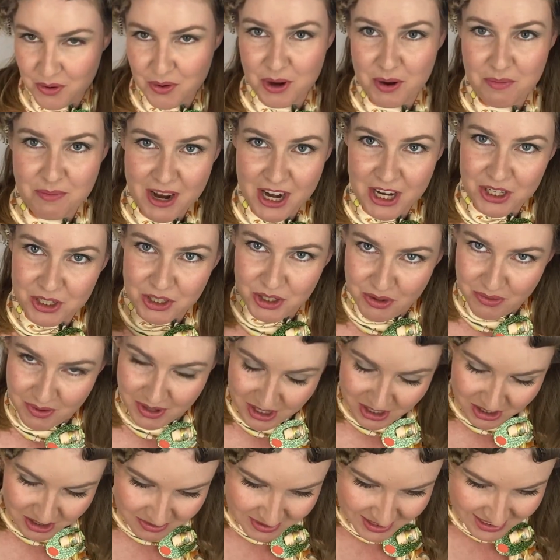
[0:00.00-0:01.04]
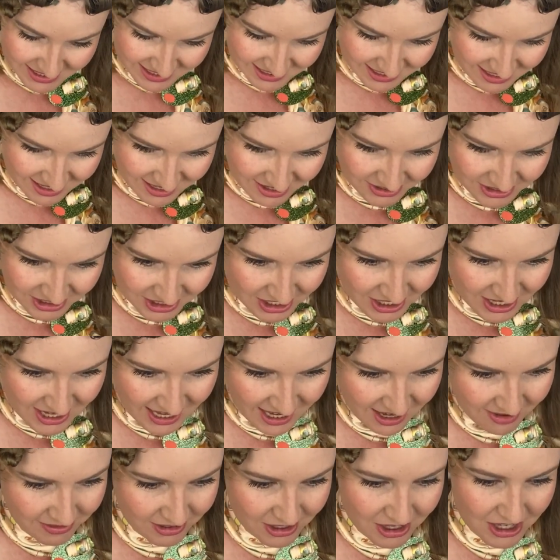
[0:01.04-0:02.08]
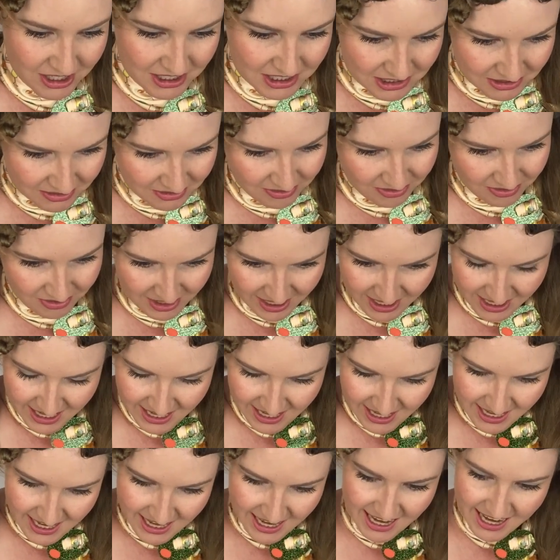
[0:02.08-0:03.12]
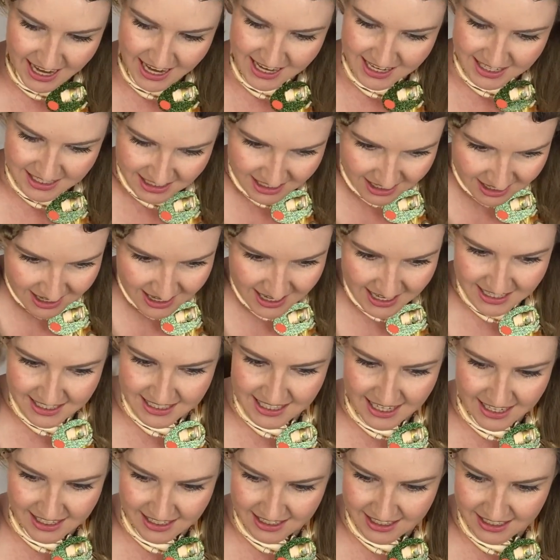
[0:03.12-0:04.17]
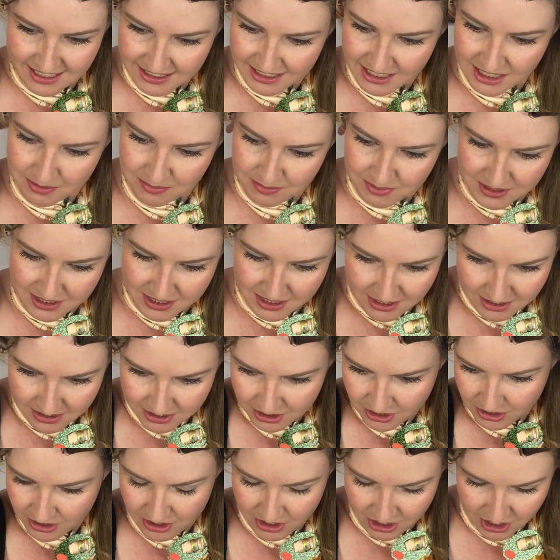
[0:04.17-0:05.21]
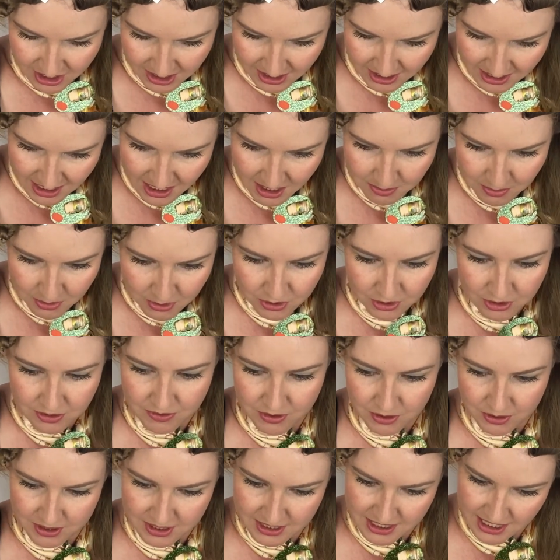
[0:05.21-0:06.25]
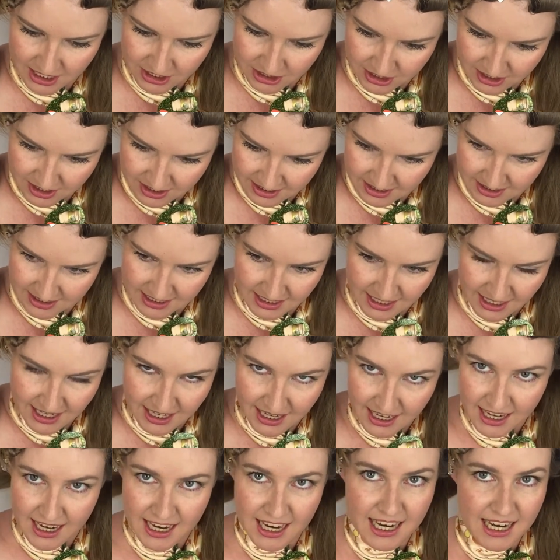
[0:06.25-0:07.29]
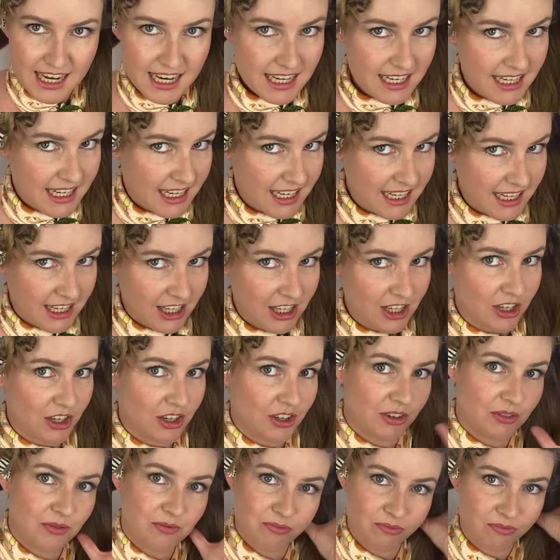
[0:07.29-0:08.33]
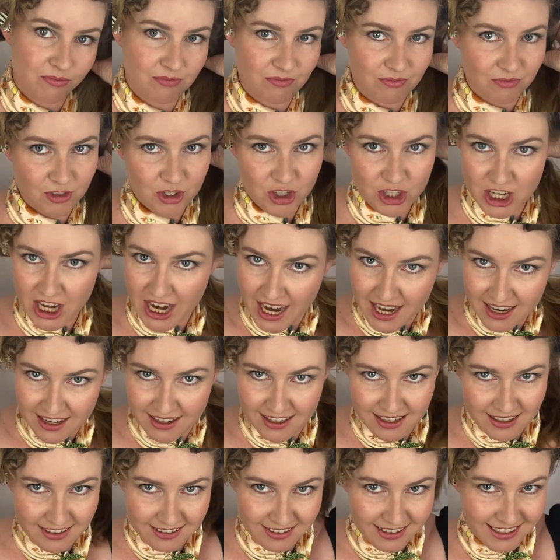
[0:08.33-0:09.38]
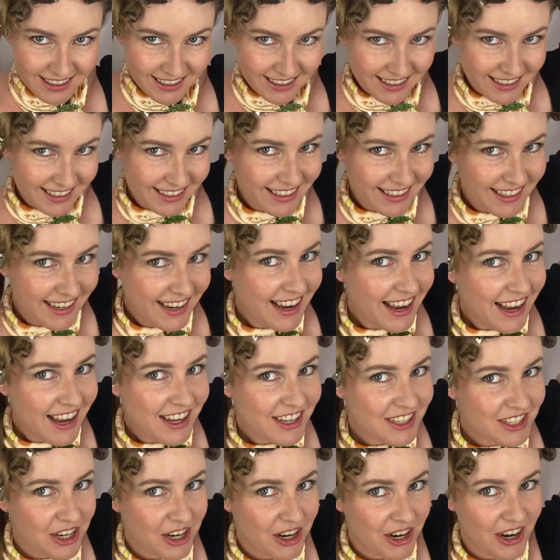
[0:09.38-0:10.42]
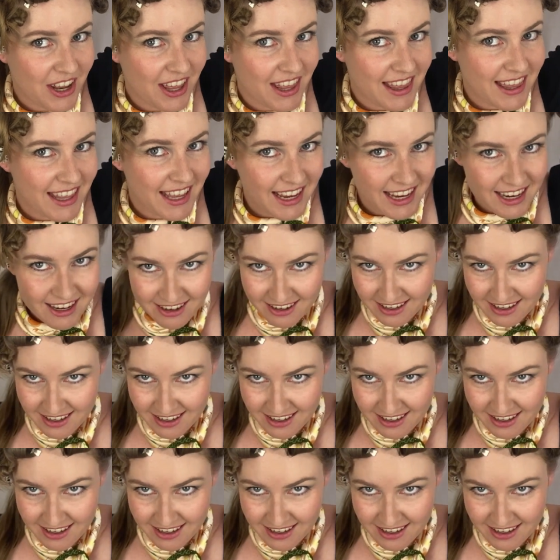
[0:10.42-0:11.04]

want to make sure when you're doing styles that you have lots of hair ties and clips so that you can keep all of your sections in check. So there